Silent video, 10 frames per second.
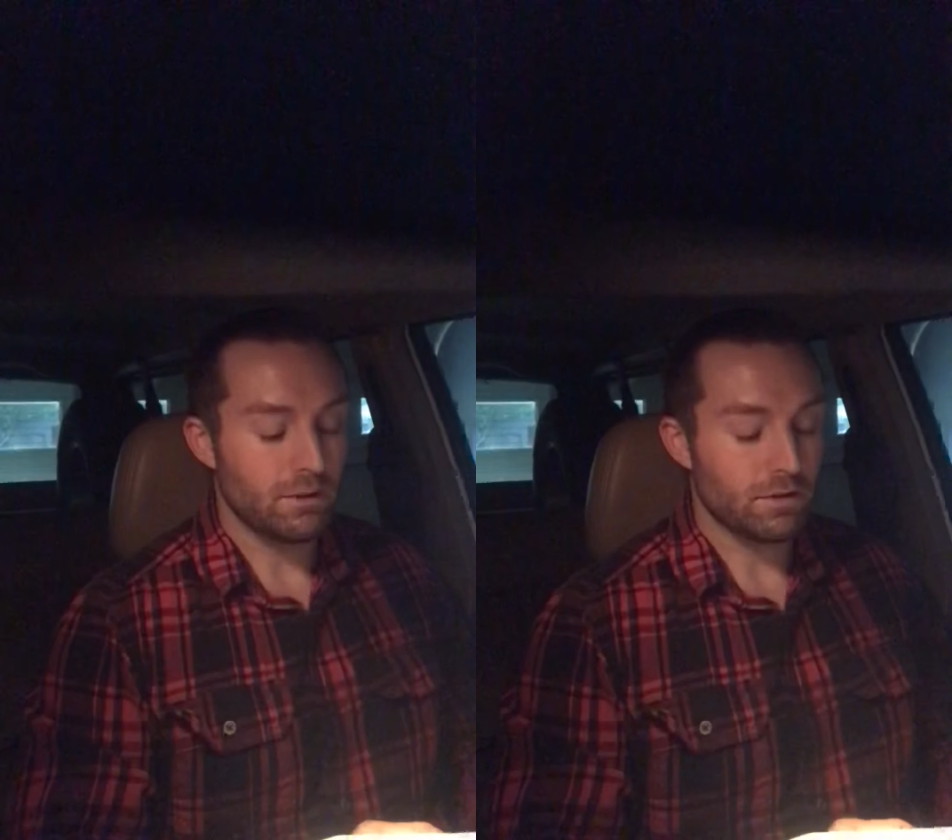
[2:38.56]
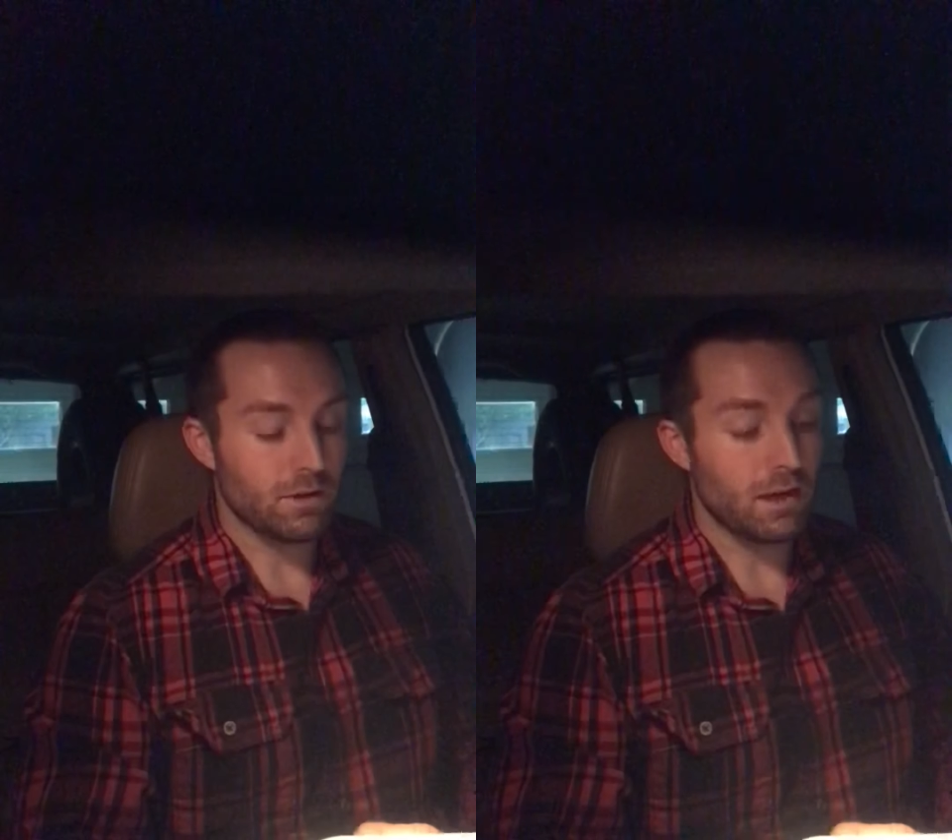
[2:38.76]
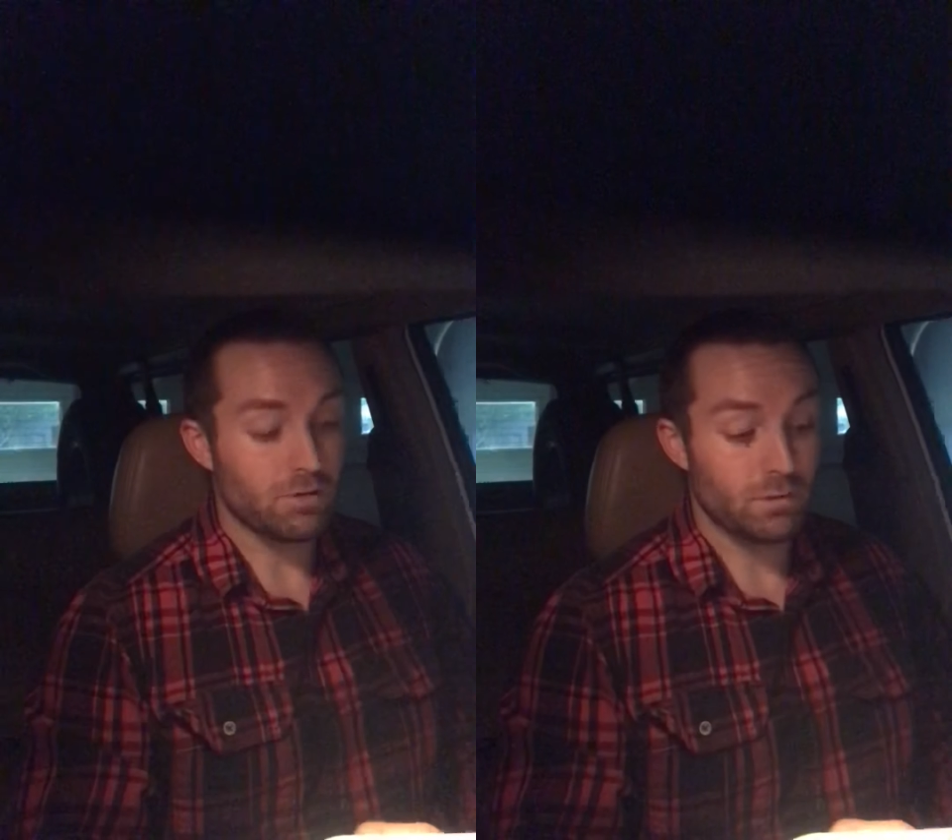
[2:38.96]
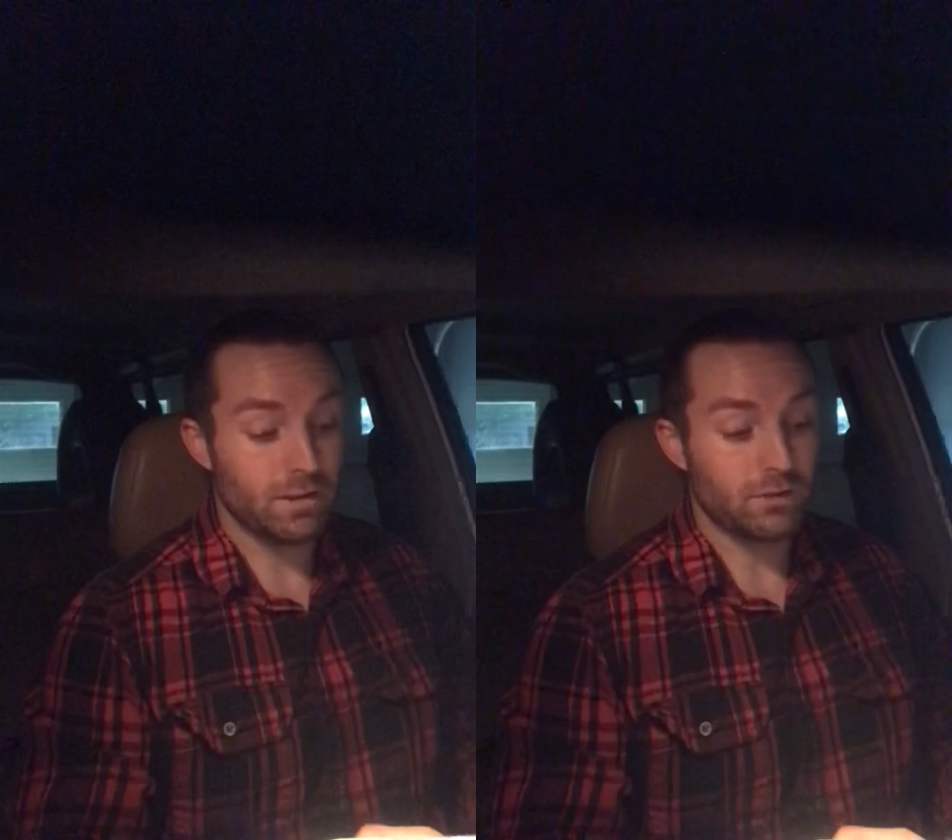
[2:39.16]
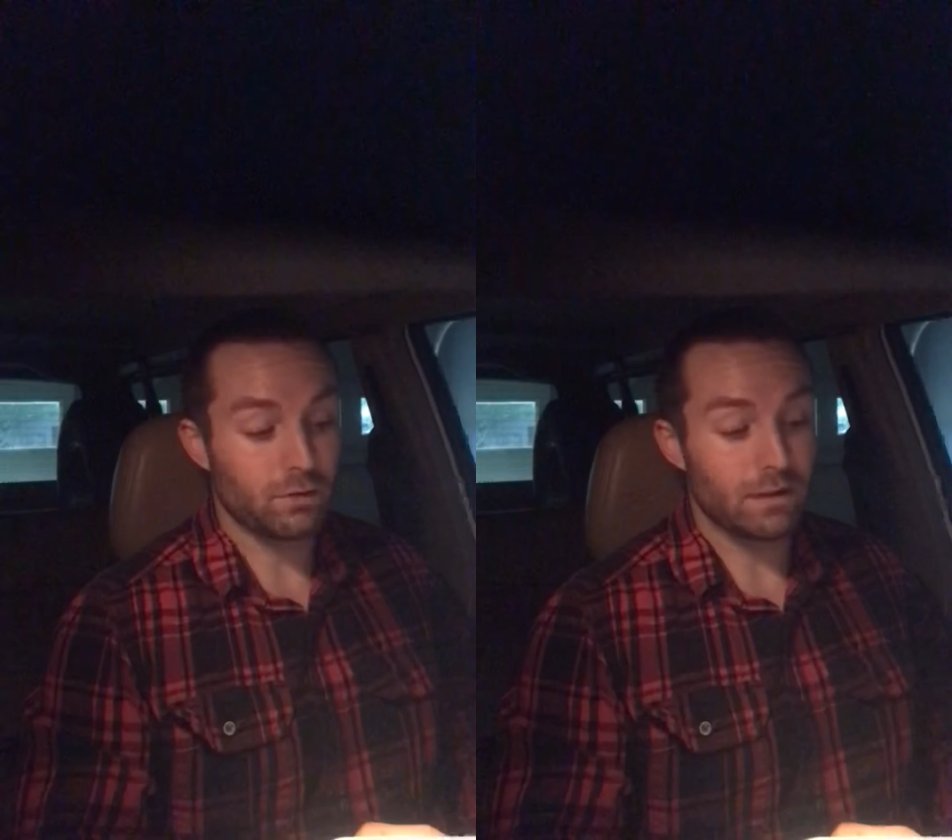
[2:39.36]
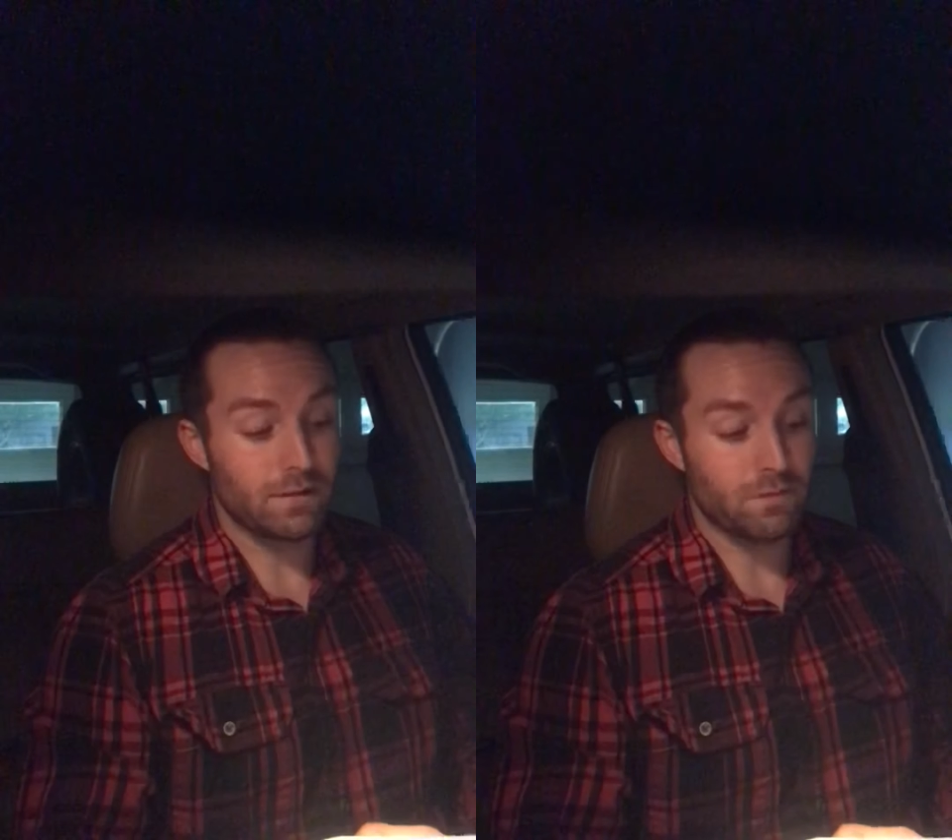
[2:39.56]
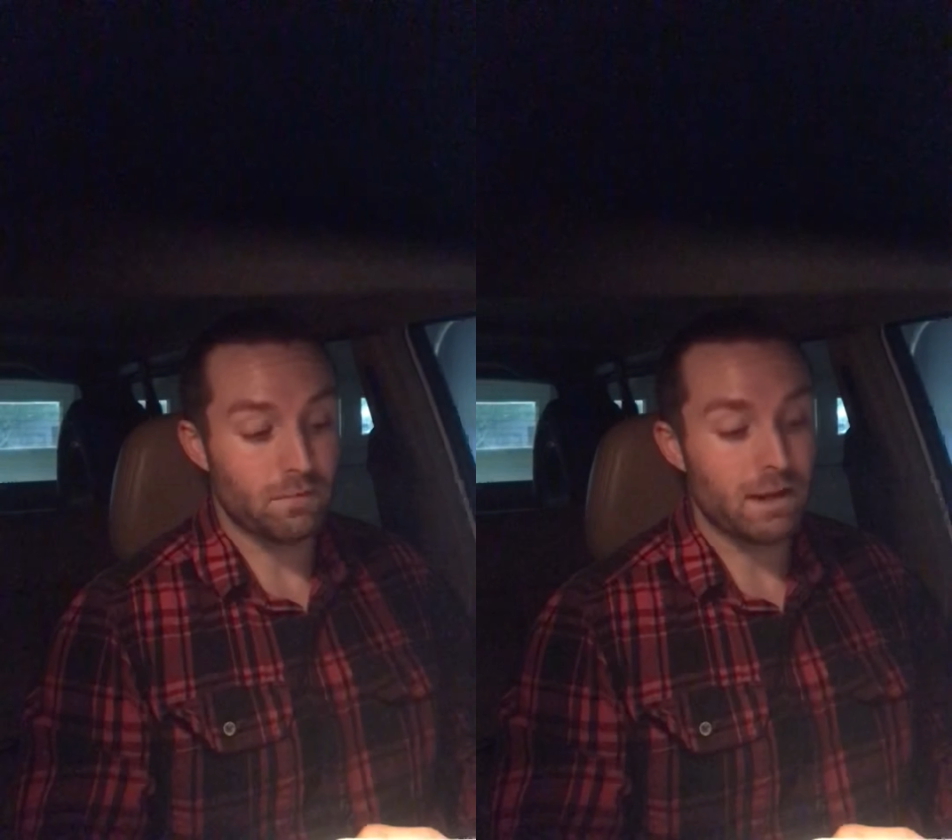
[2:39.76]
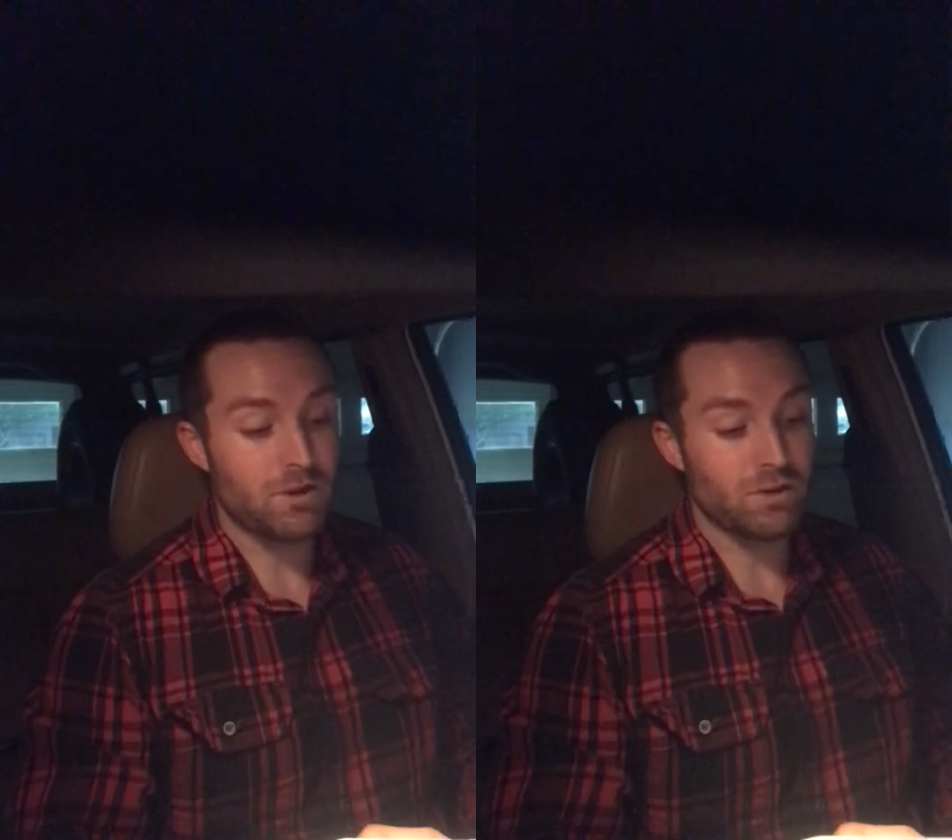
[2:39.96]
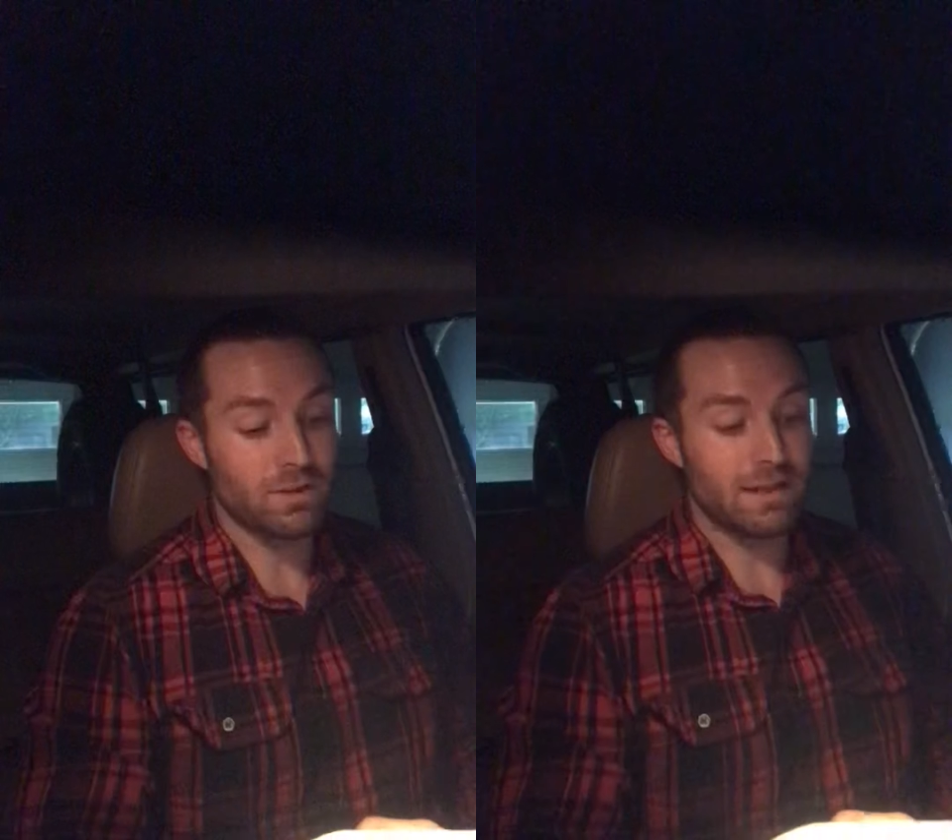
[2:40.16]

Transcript: contradictory information